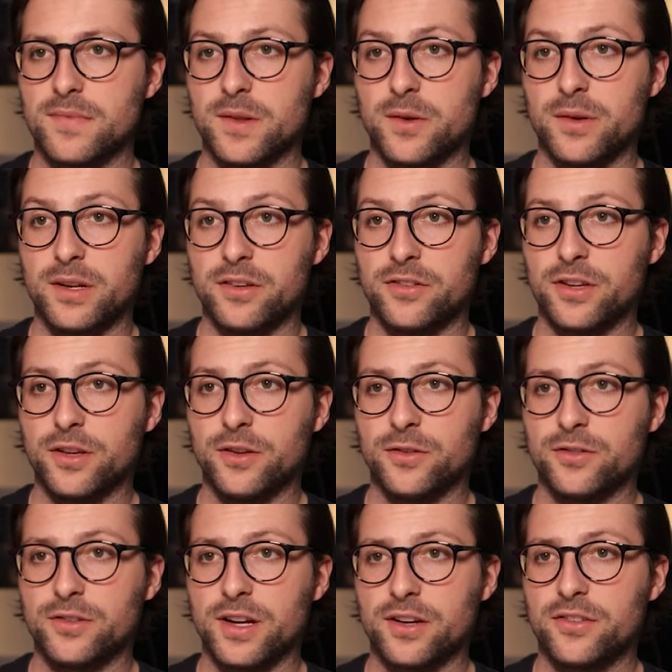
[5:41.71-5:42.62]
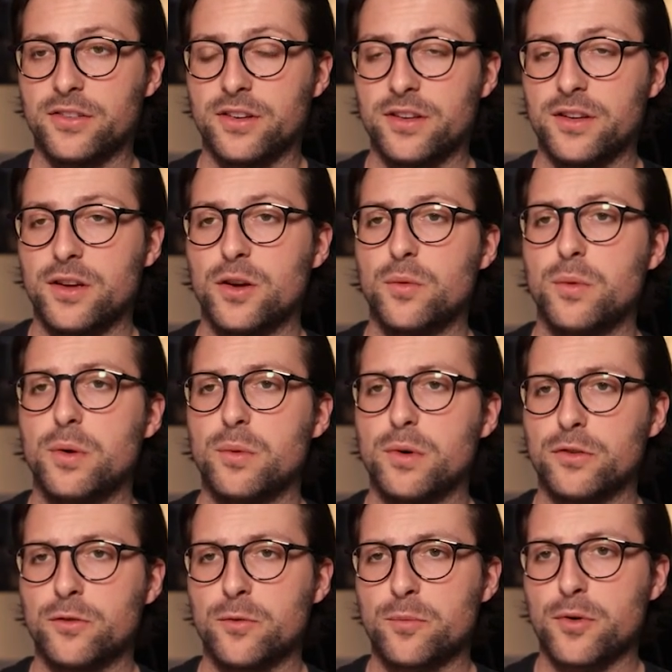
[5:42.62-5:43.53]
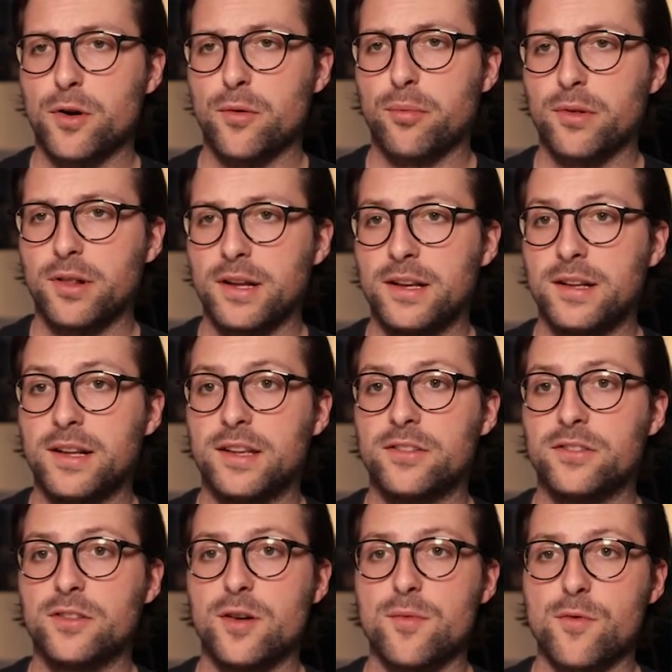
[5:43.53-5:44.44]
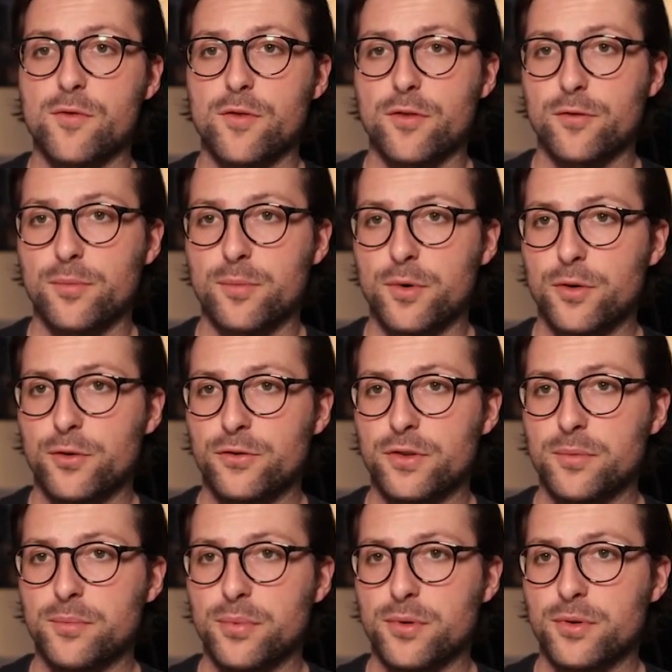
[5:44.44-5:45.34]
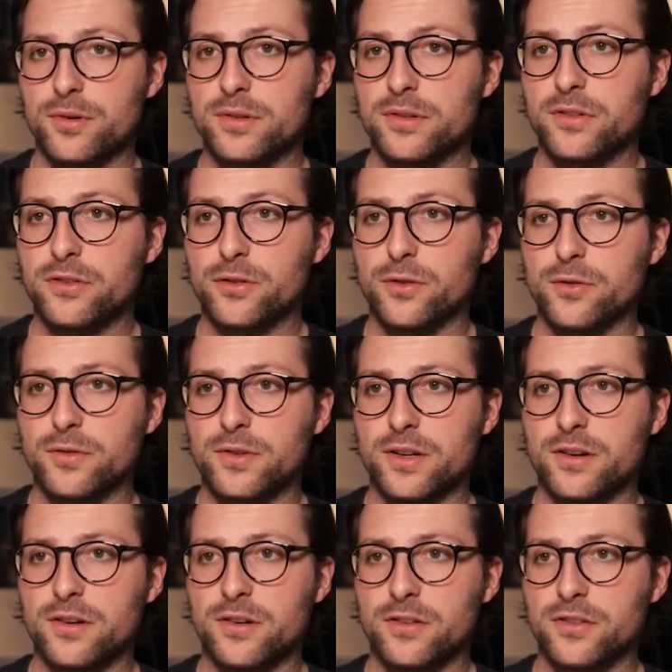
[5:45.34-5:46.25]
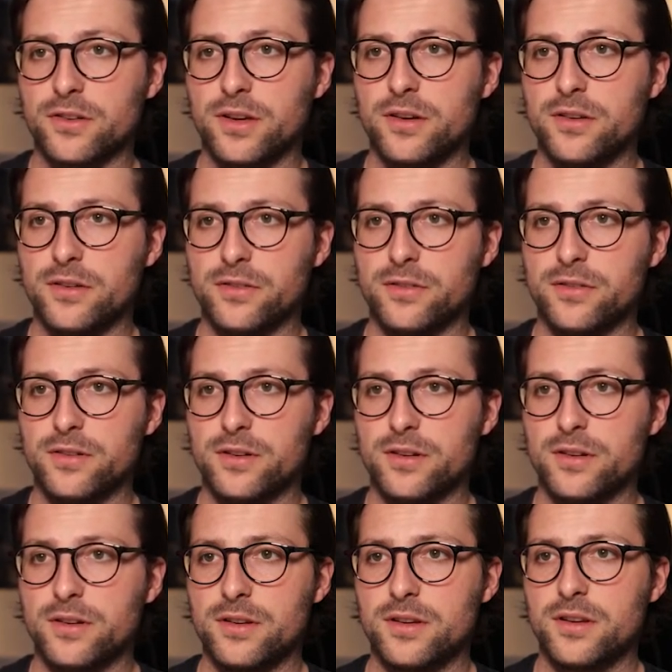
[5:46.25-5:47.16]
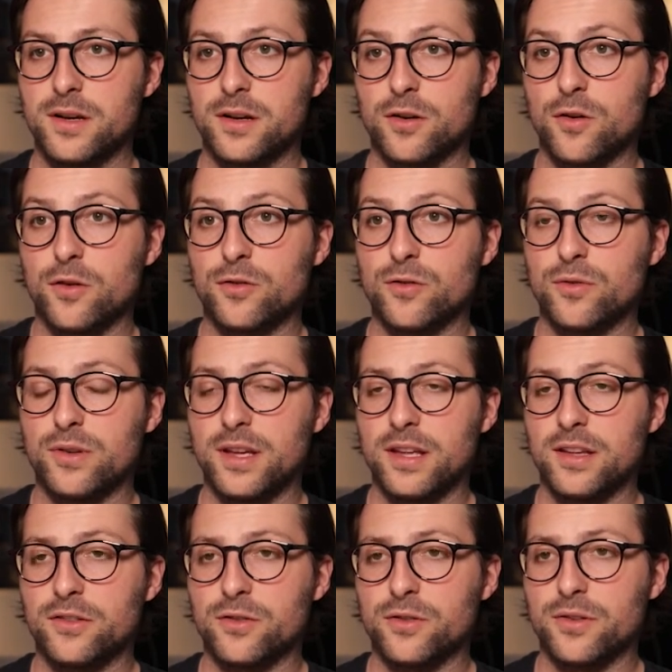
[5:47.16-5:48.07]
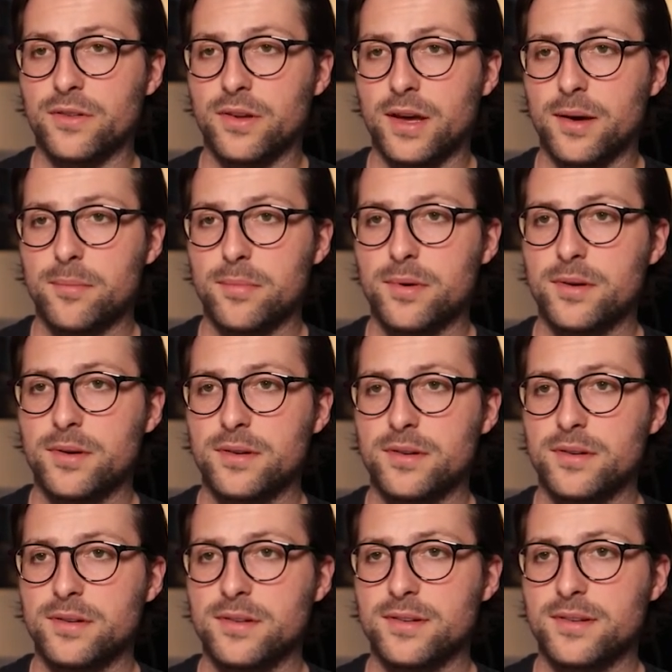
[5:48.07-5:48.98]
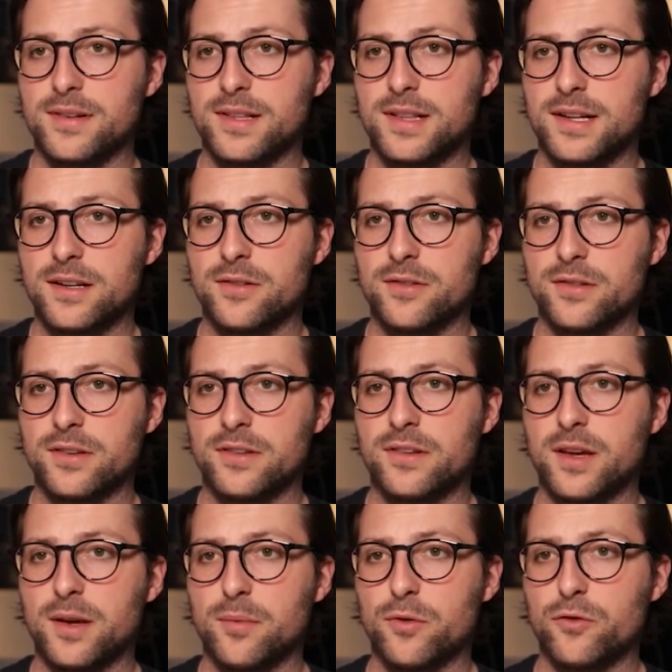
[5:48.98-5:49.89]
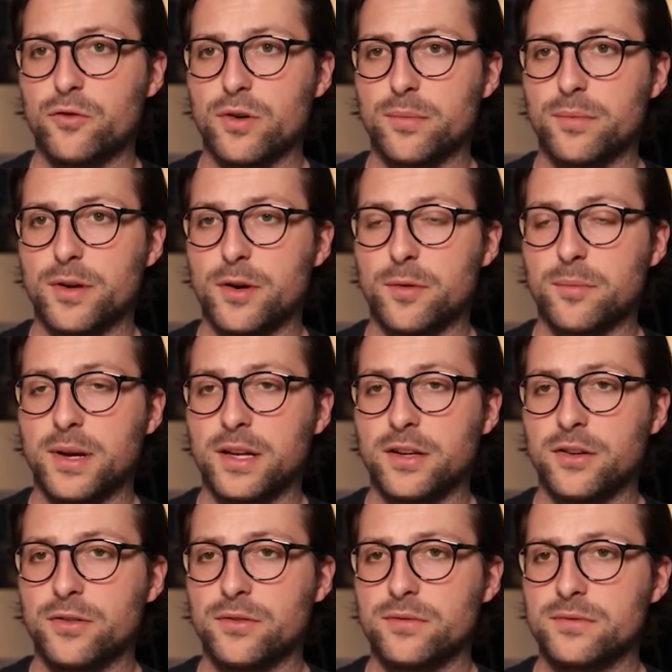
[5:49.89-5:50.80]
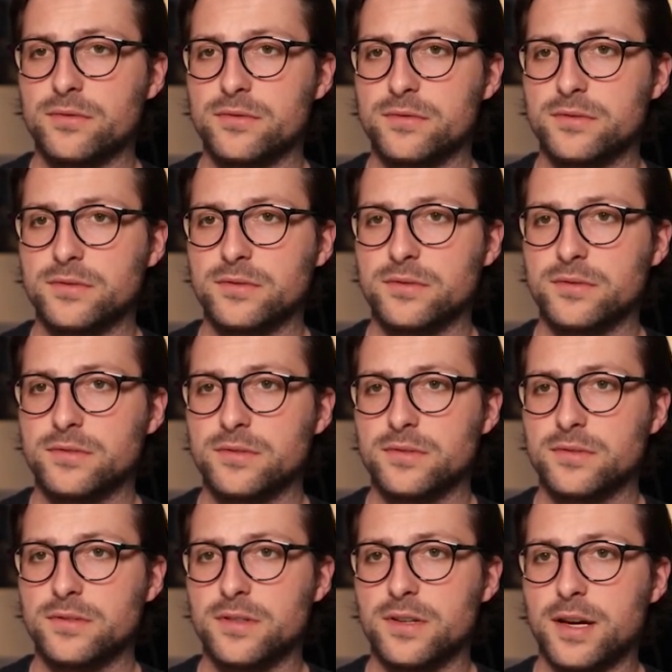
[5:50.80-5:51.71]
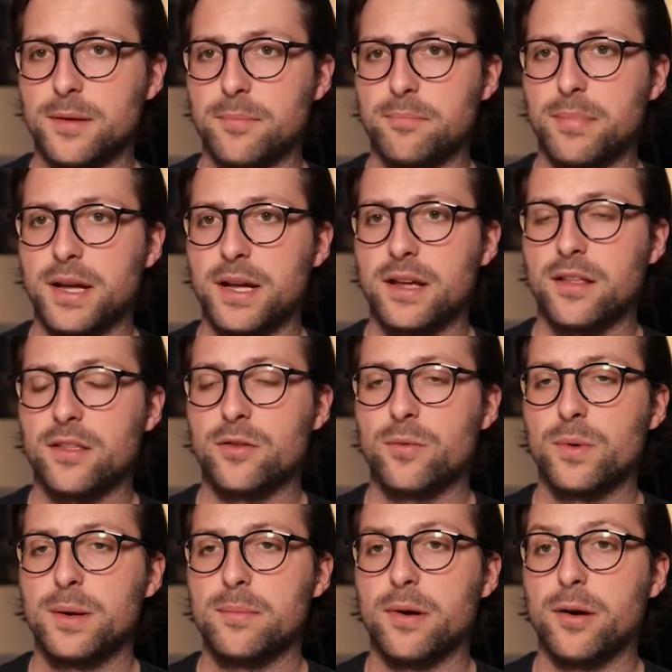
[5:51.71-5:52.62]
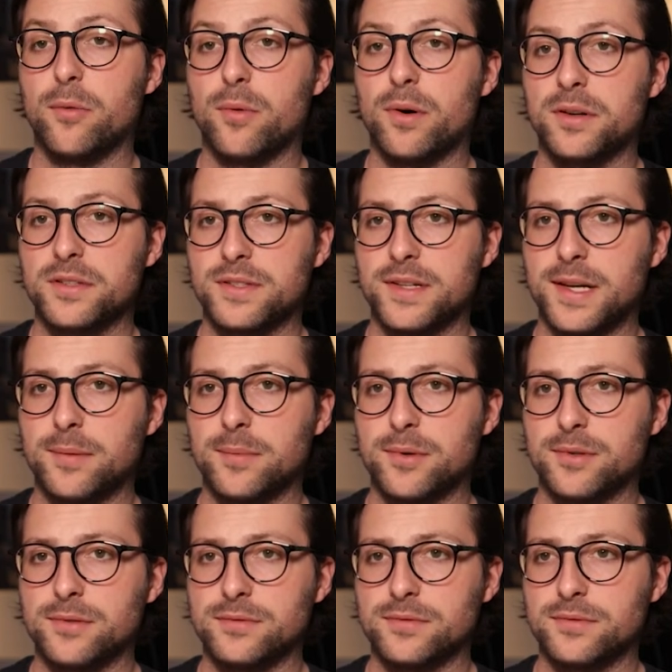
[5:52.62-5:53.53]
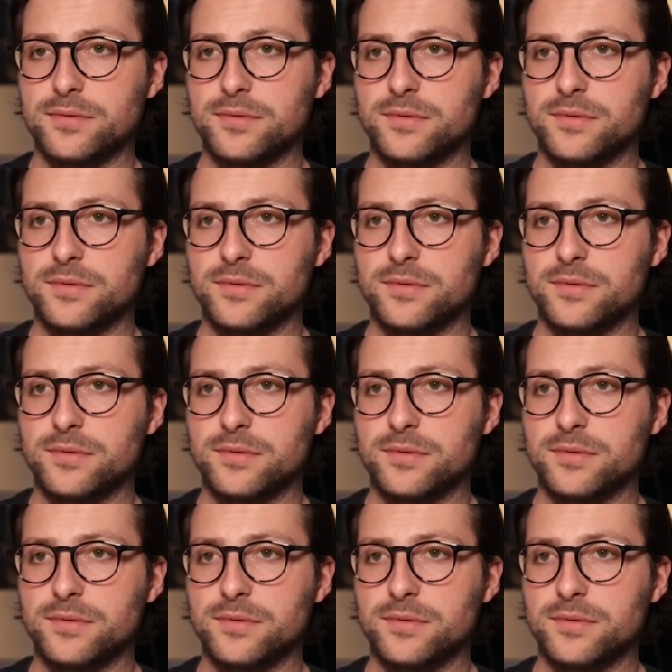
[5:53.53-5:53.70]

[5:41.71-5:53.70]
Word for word: Now in the skills section, we want to properly list some of our most important soft and hard skills. Go to the insert tab click on the table drop-down menu and pick a 3 by 1 table.